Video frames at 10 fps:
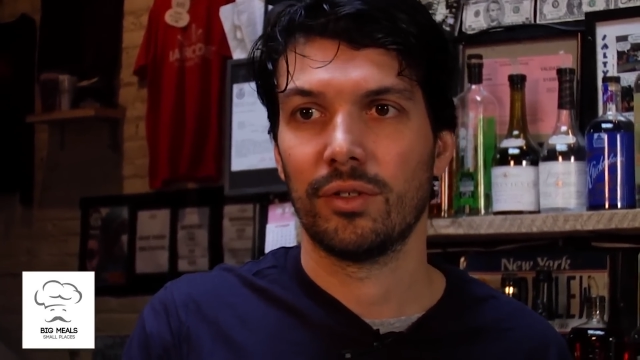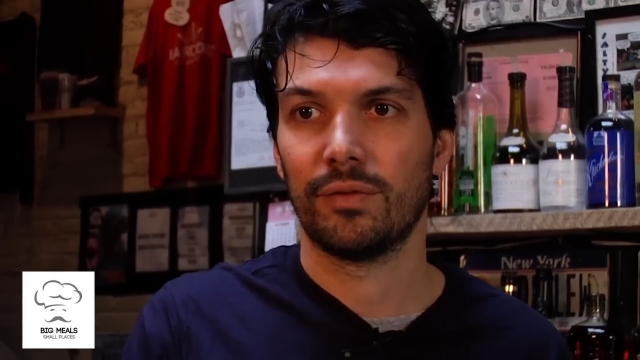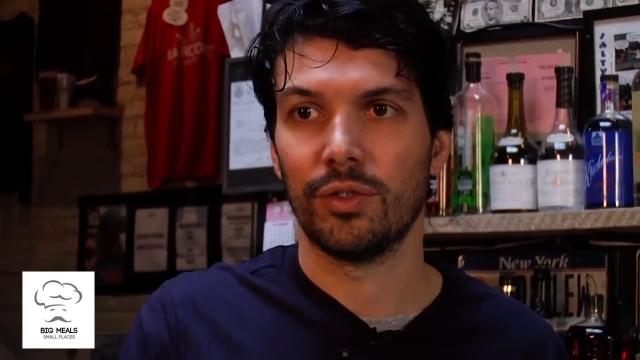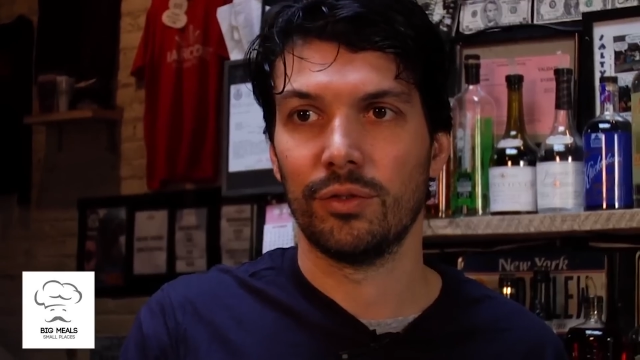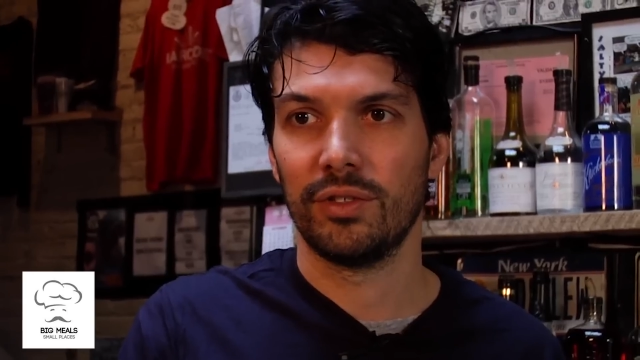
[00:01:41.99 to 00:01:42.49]

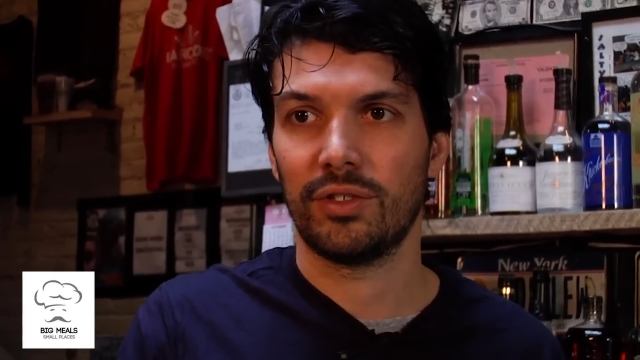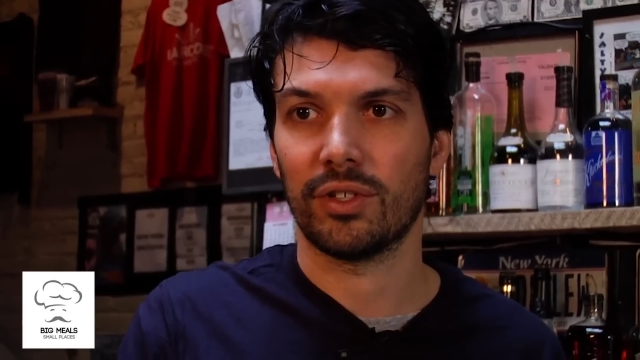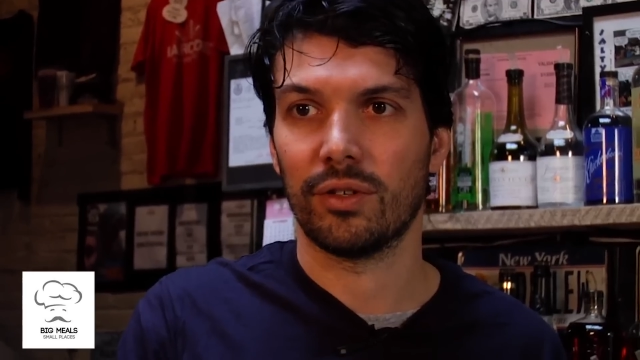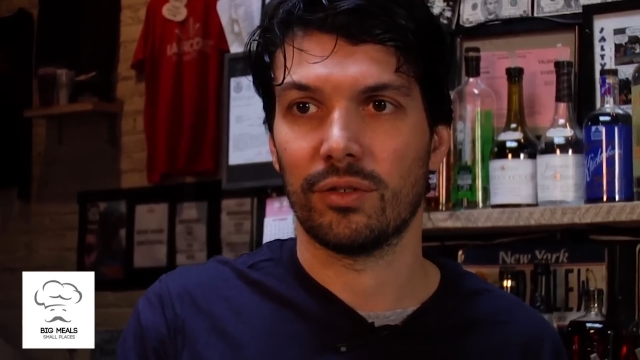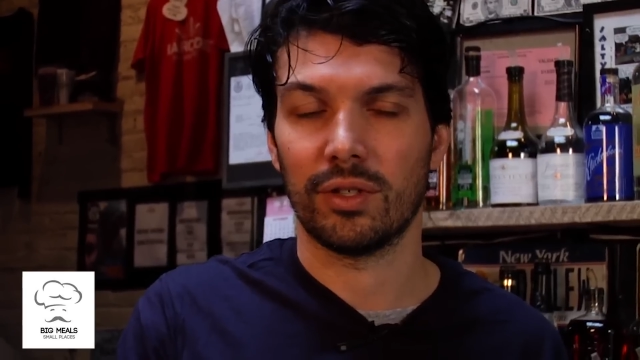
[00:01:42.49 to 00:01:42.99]
foods,
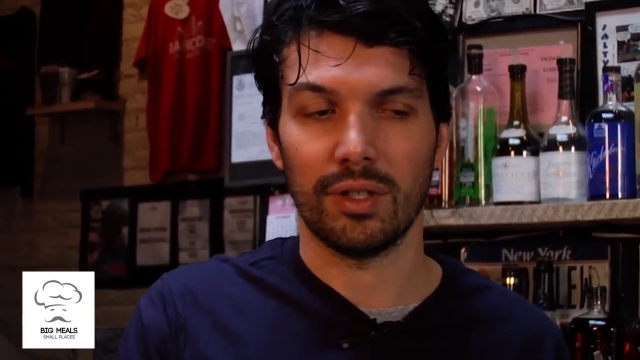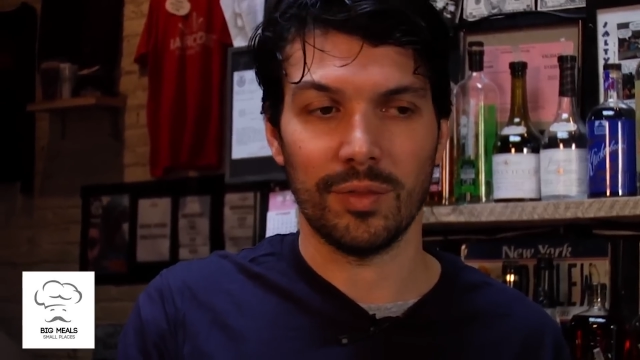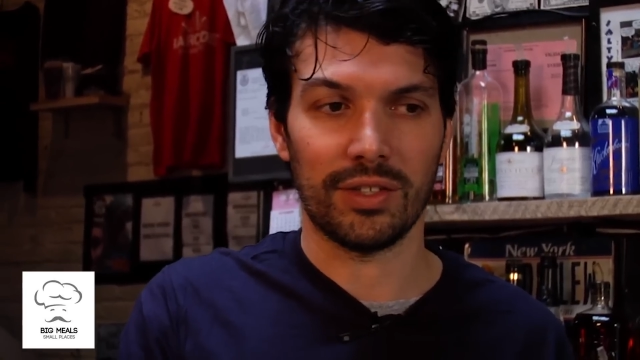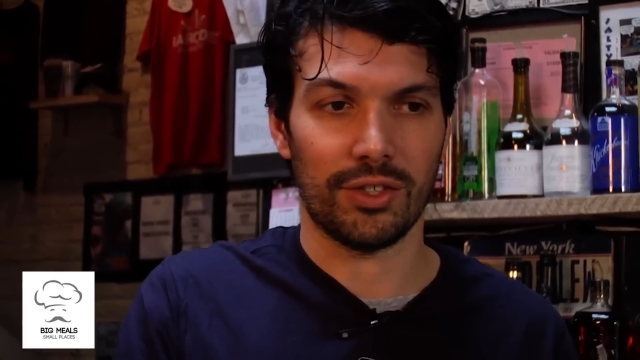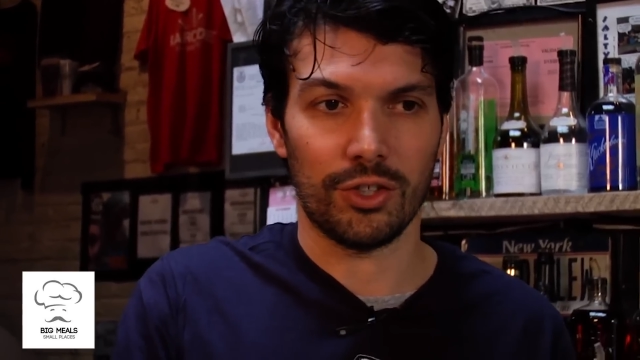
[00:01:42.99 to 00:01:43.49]
so
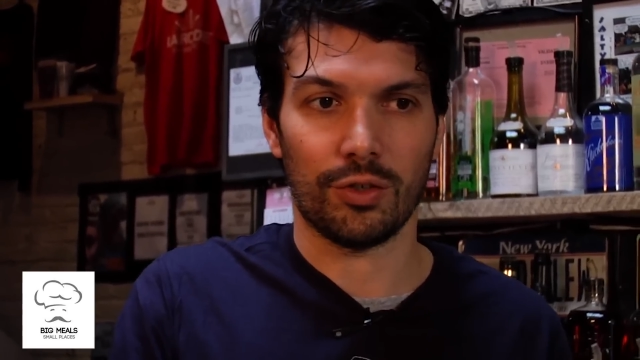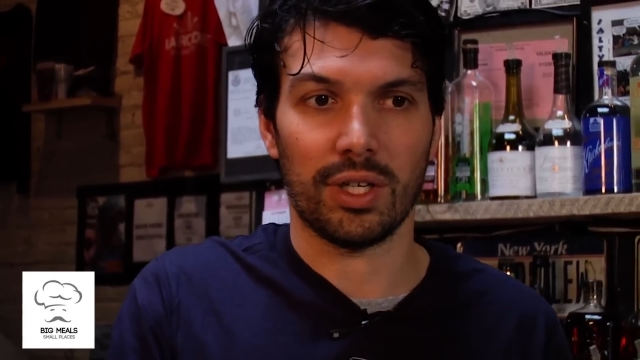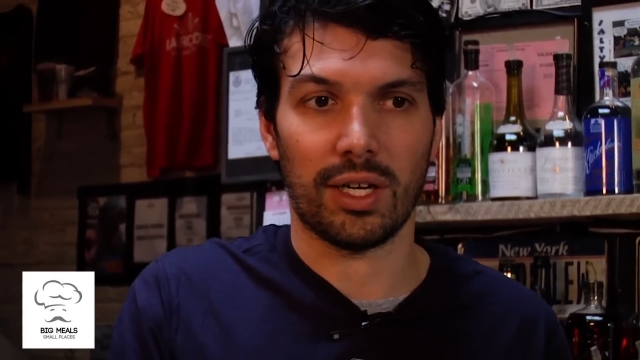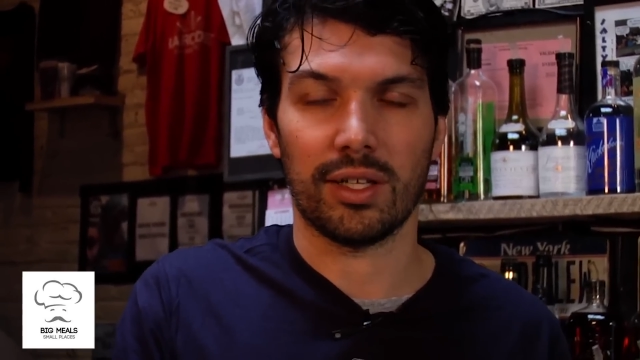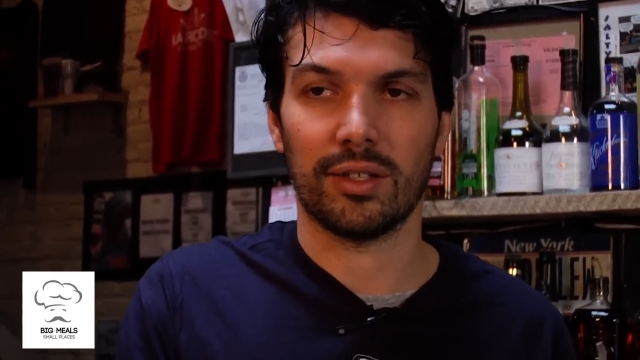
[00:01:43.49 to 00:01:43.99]
it's enjoyed,
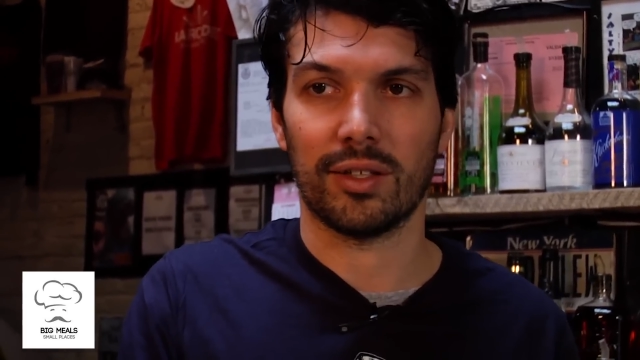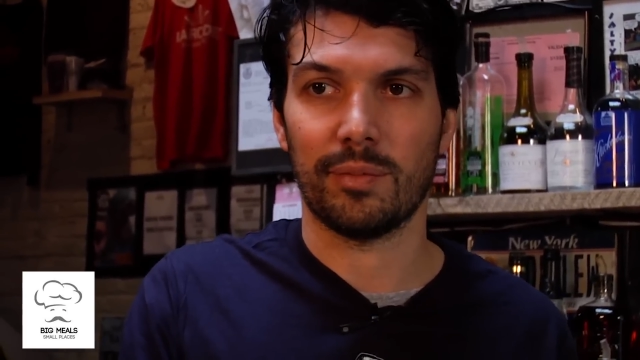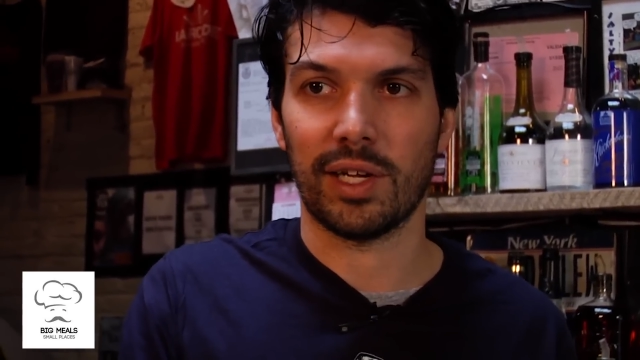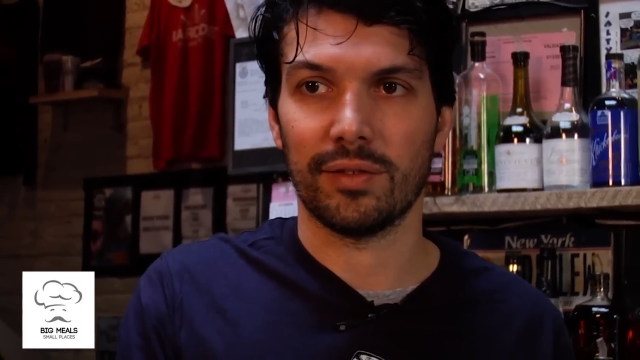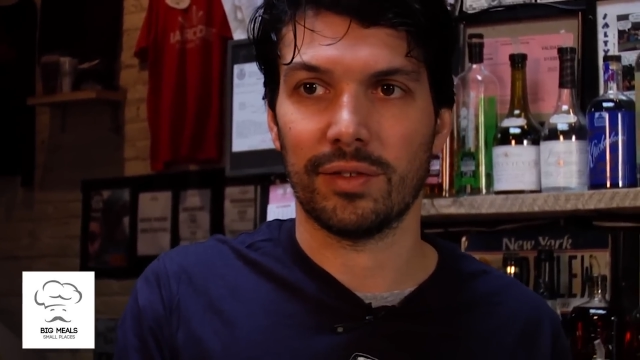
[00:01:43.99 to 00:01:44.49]
I think, the
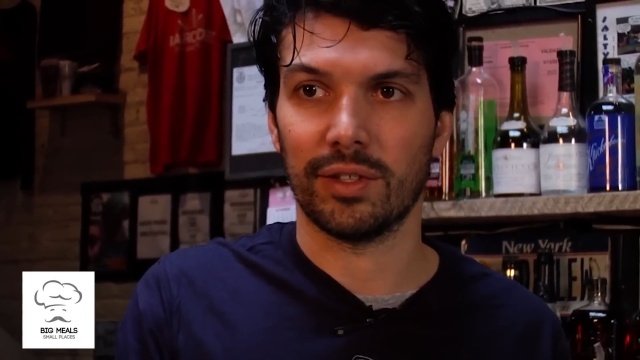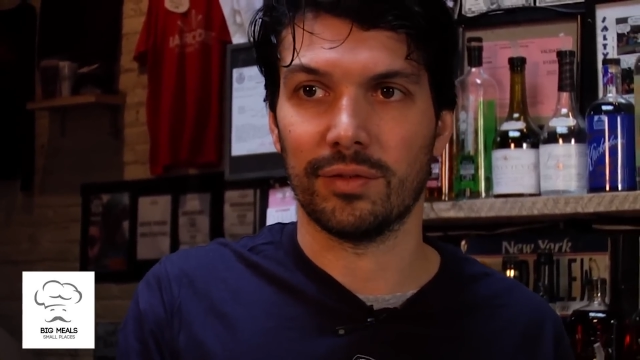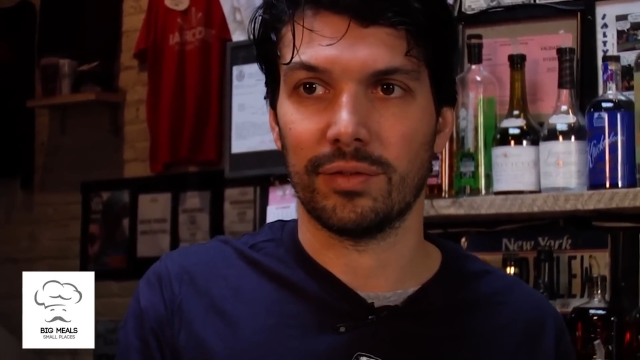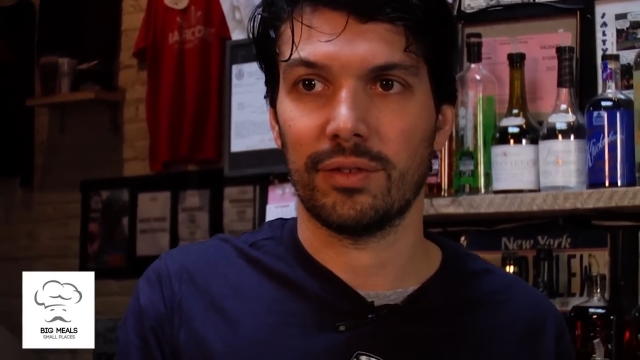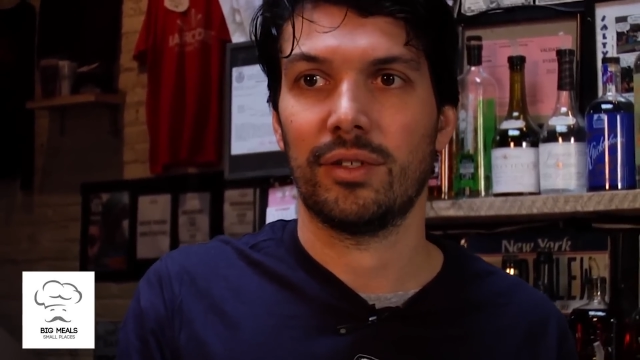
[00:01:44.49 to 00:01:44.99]
benefit of
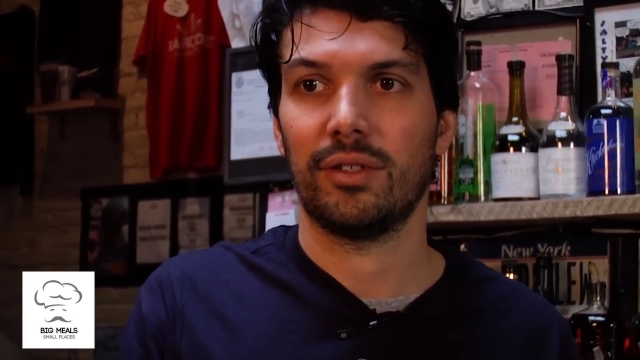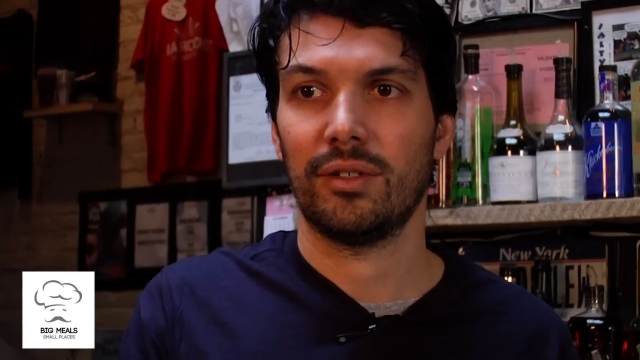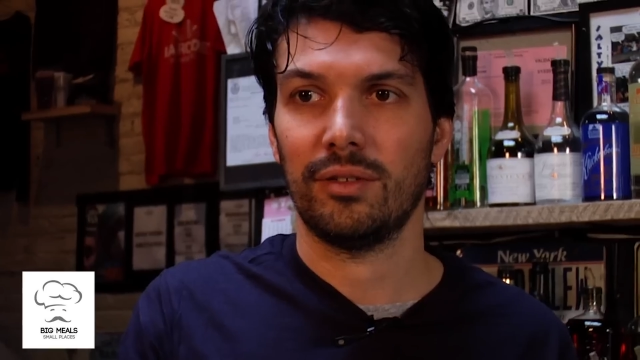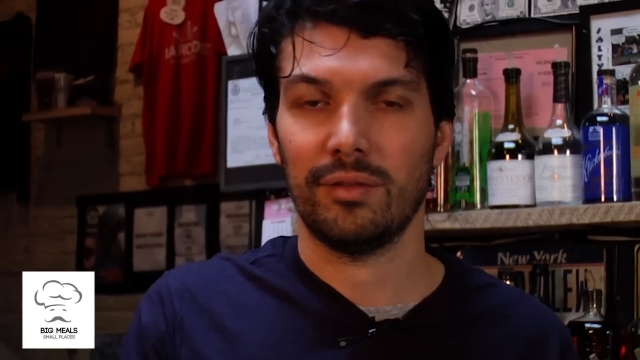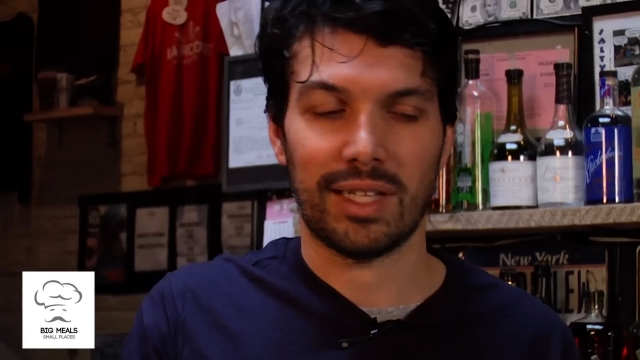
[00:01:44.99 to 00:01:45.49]

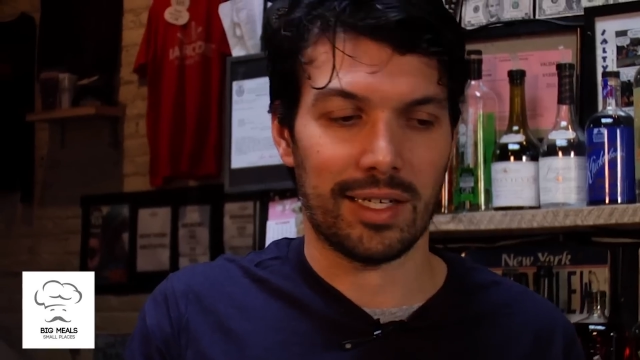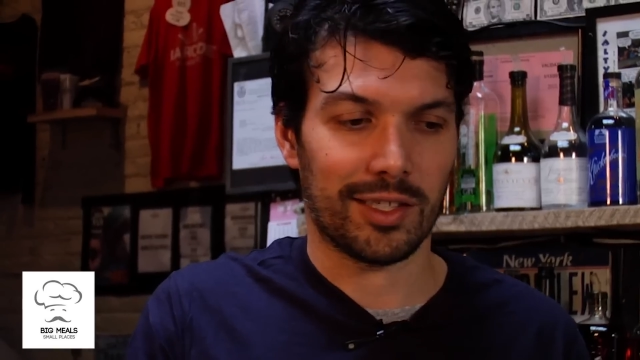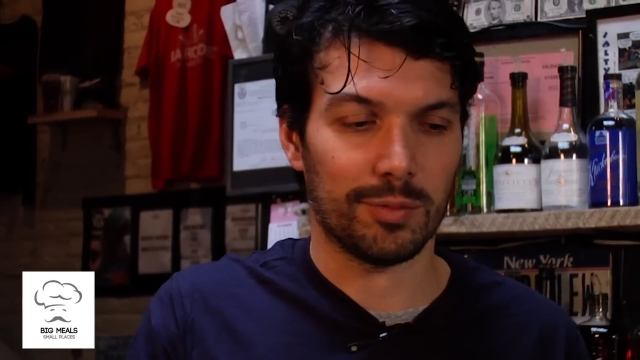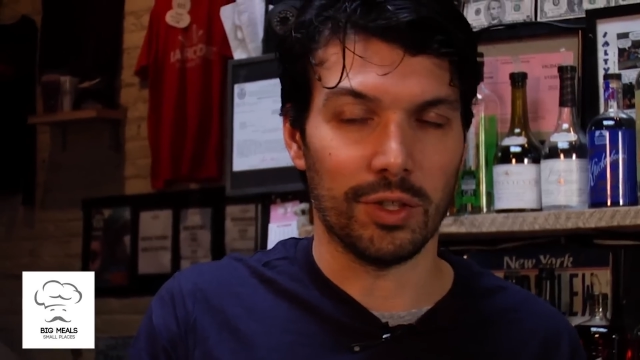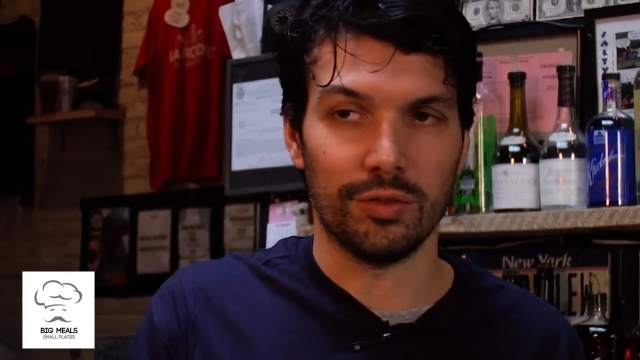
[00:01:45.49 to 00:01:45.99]
that
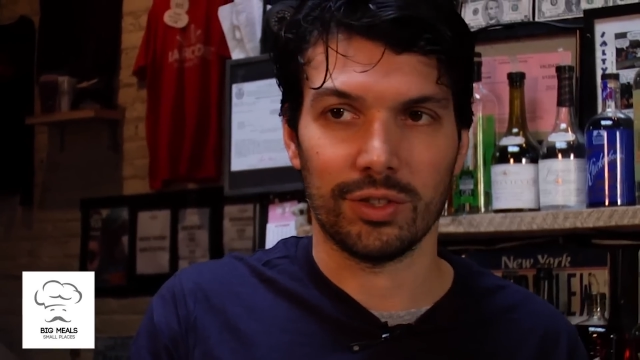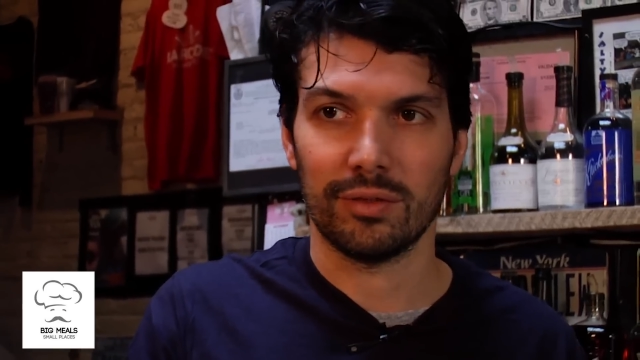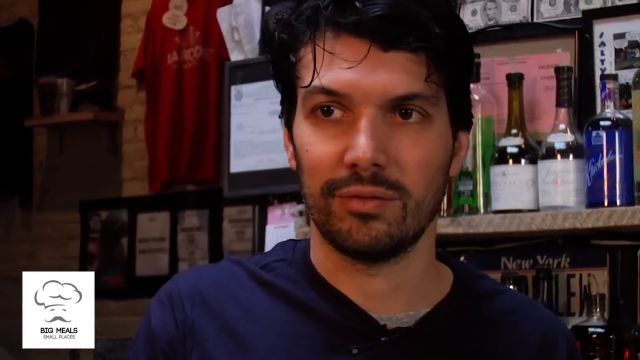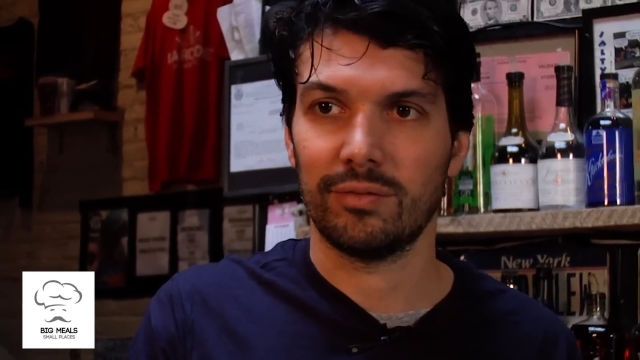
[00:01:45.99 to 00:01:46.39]
explosion.